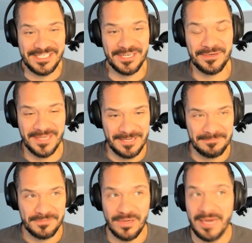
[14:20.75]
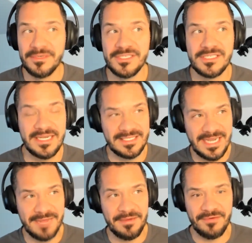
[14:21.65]
So I was, at the
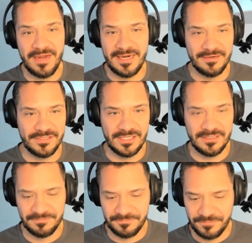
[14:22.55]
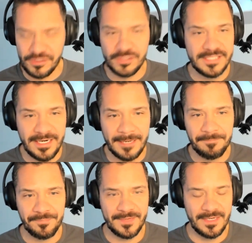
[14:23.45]
time I read it, I was a first lieutenant.